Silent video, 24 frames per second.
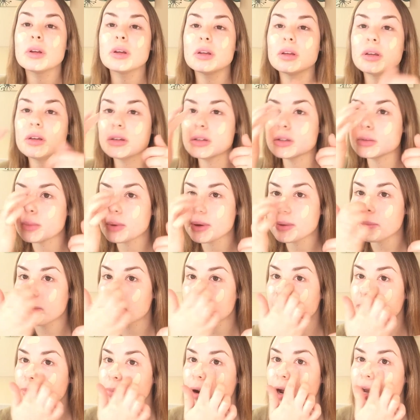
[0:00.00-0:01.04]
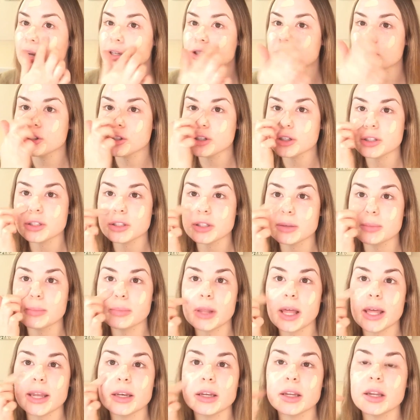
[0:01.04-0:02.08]
I'll use my brush just to
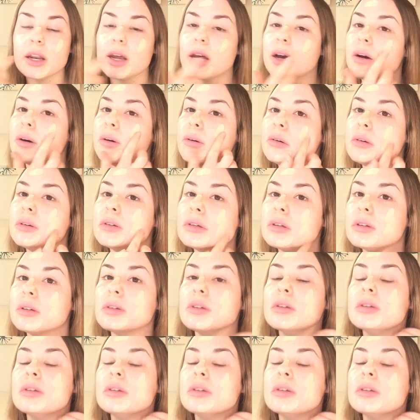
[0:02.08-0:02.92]
blend it out.